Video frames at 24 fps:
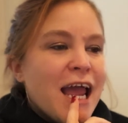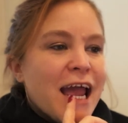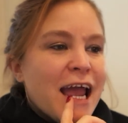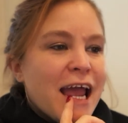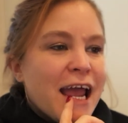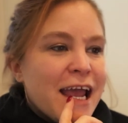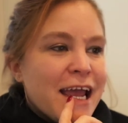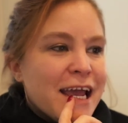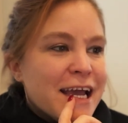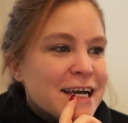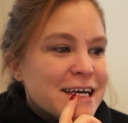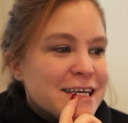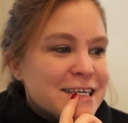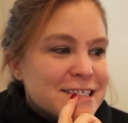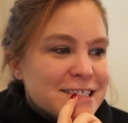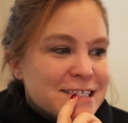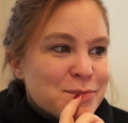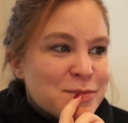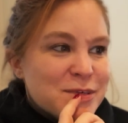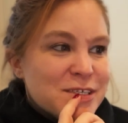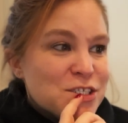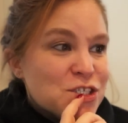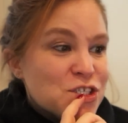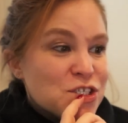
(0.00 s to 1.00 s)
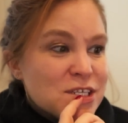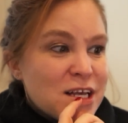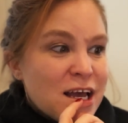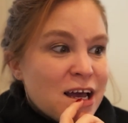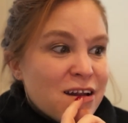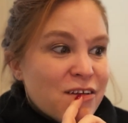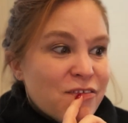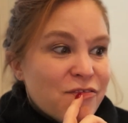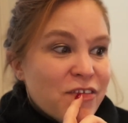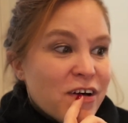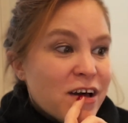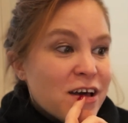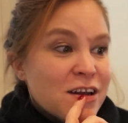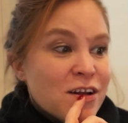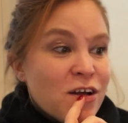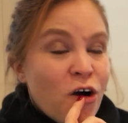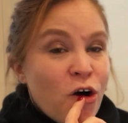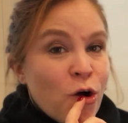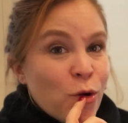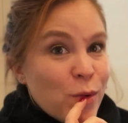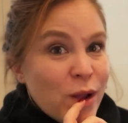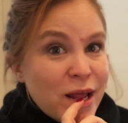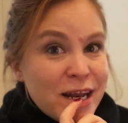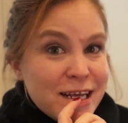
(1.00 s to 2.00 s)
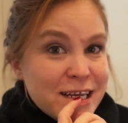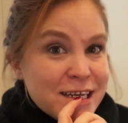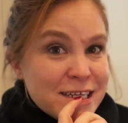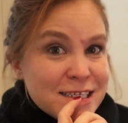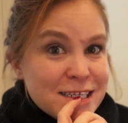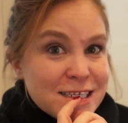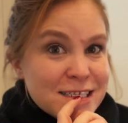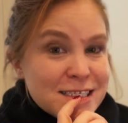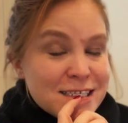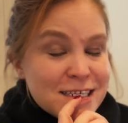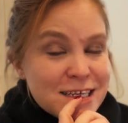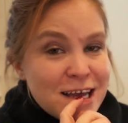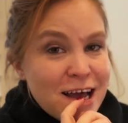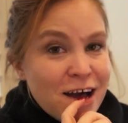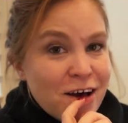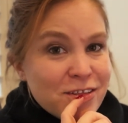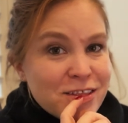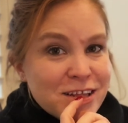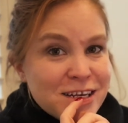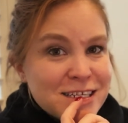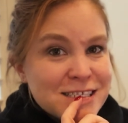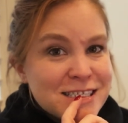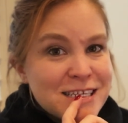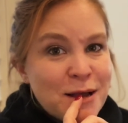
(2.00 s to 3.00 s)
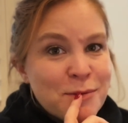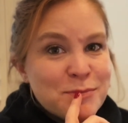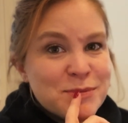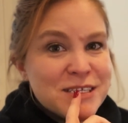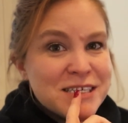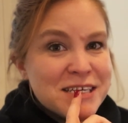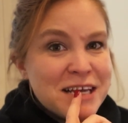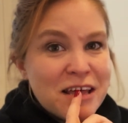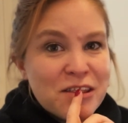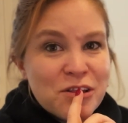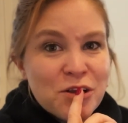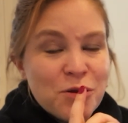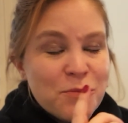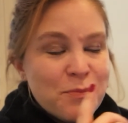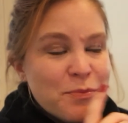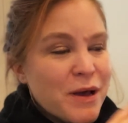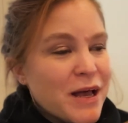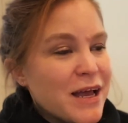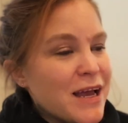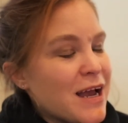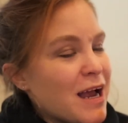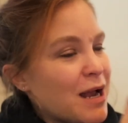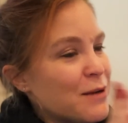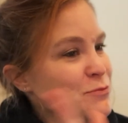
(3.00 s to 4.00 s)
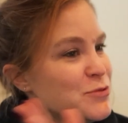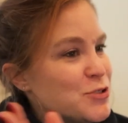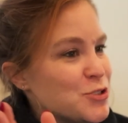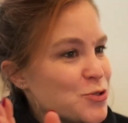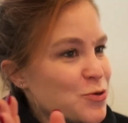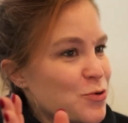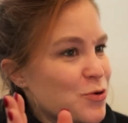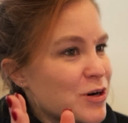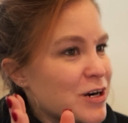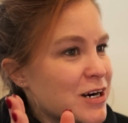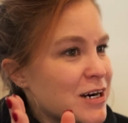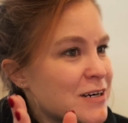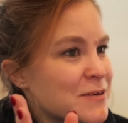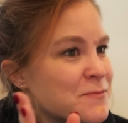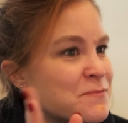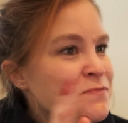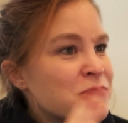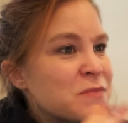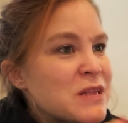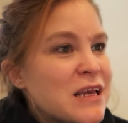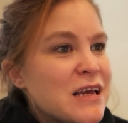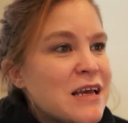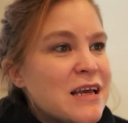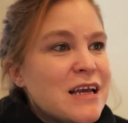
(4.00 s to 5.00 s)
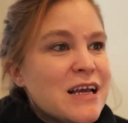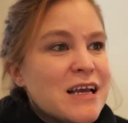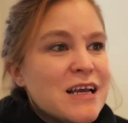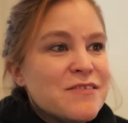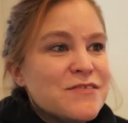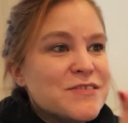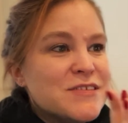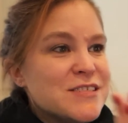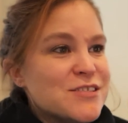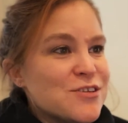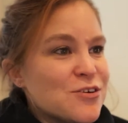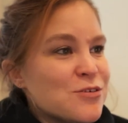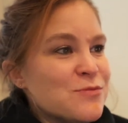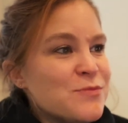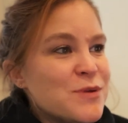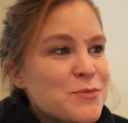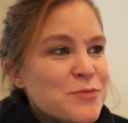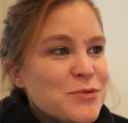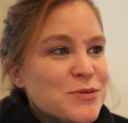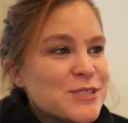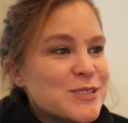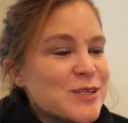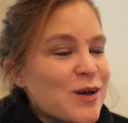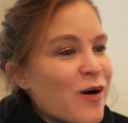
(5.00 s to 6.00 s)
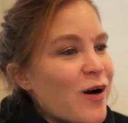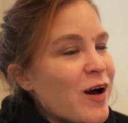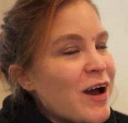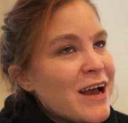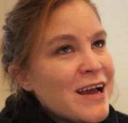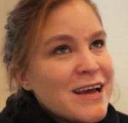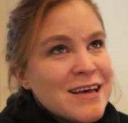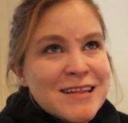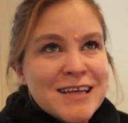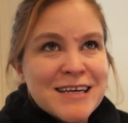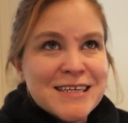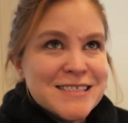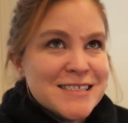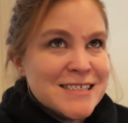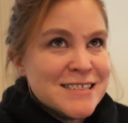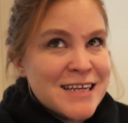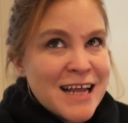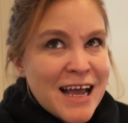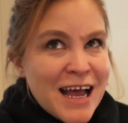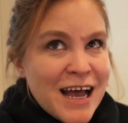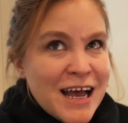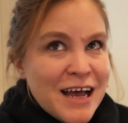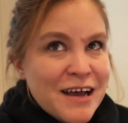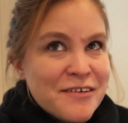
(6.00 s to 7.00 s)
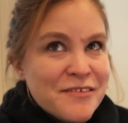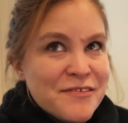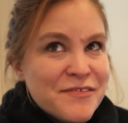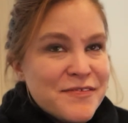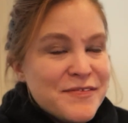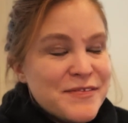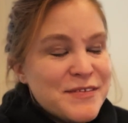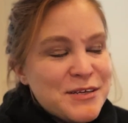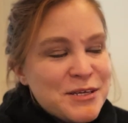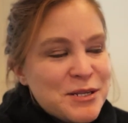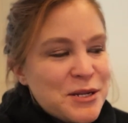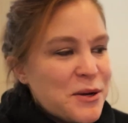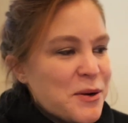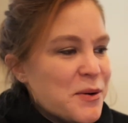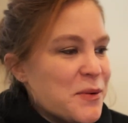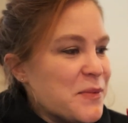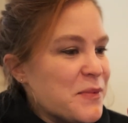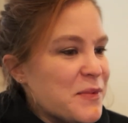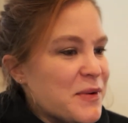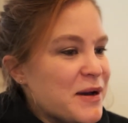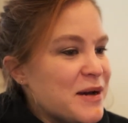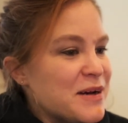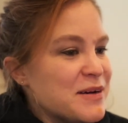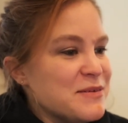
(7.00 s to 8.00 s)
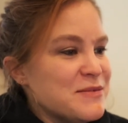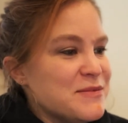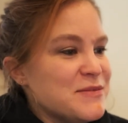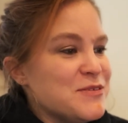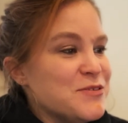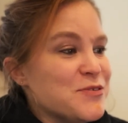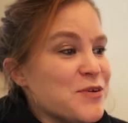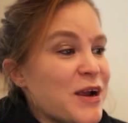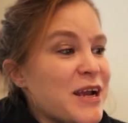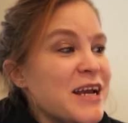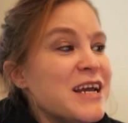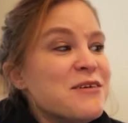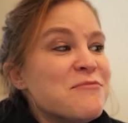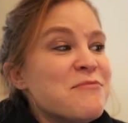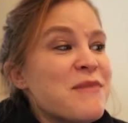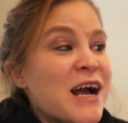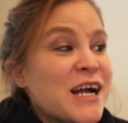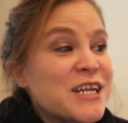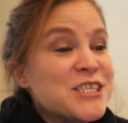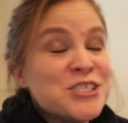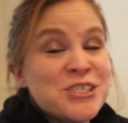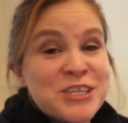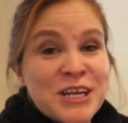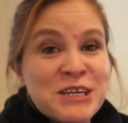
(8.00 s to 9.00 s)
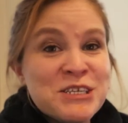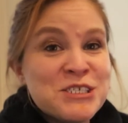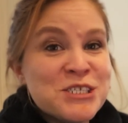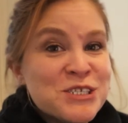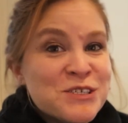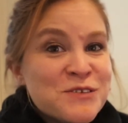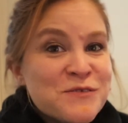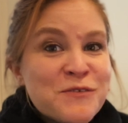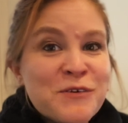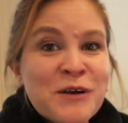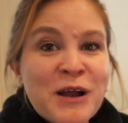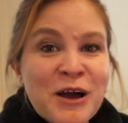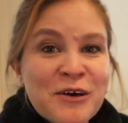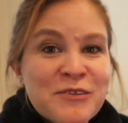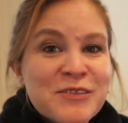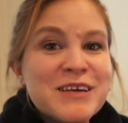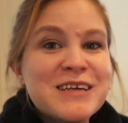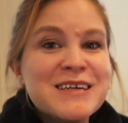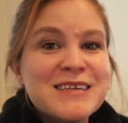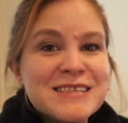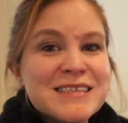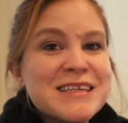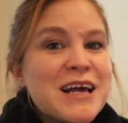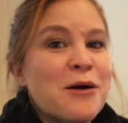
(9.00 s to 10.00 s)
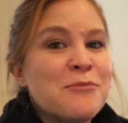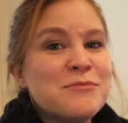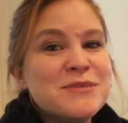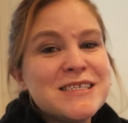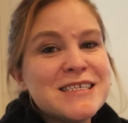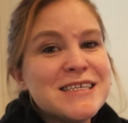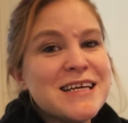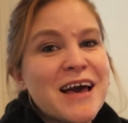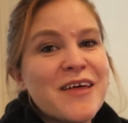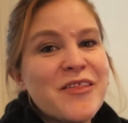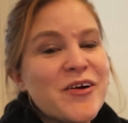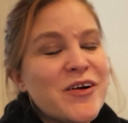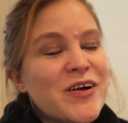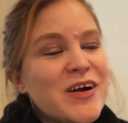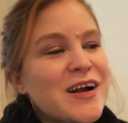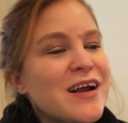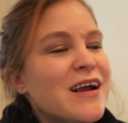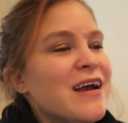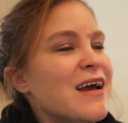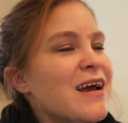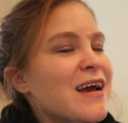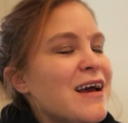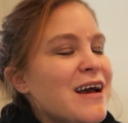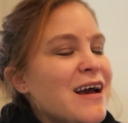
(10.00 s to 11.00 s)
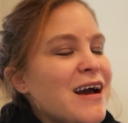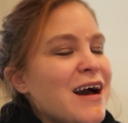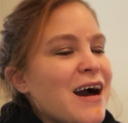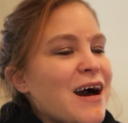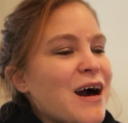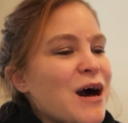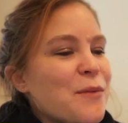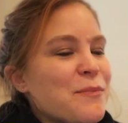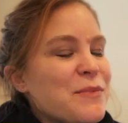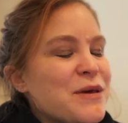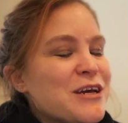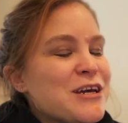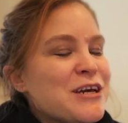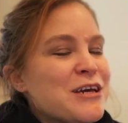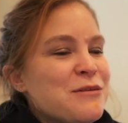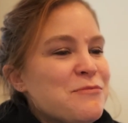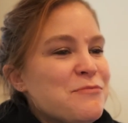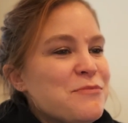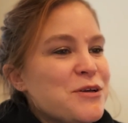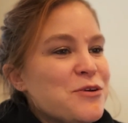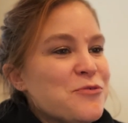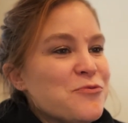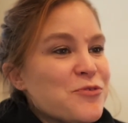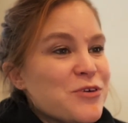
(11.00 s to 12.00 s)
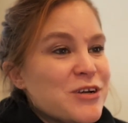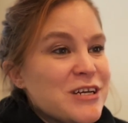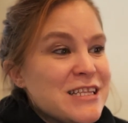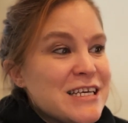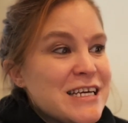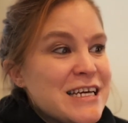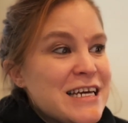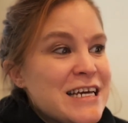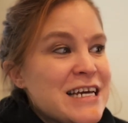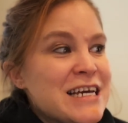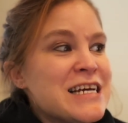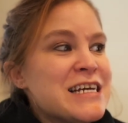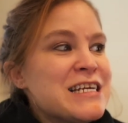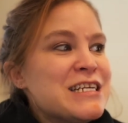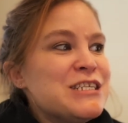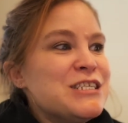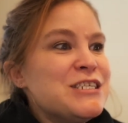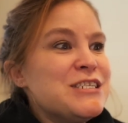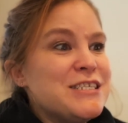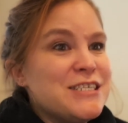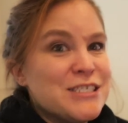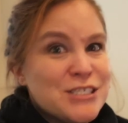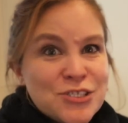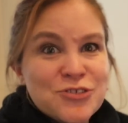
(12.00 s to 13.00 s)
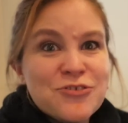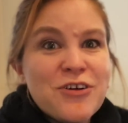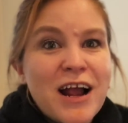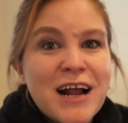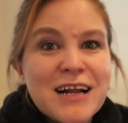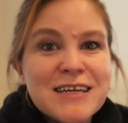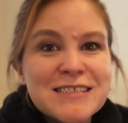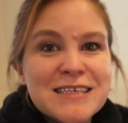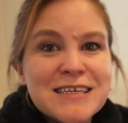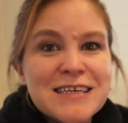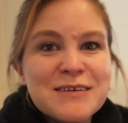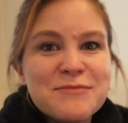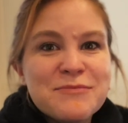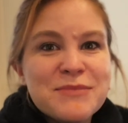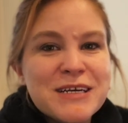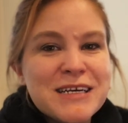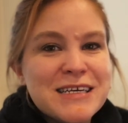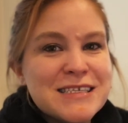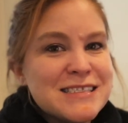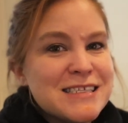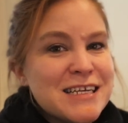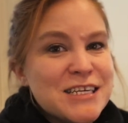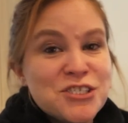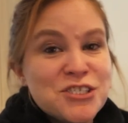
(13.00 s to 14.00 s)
and it's just kind of fun already to see how things come together. But I'm sure if certain people saw it and they didn't have, you know, a great imagination for how things come together, it can be really distracting because they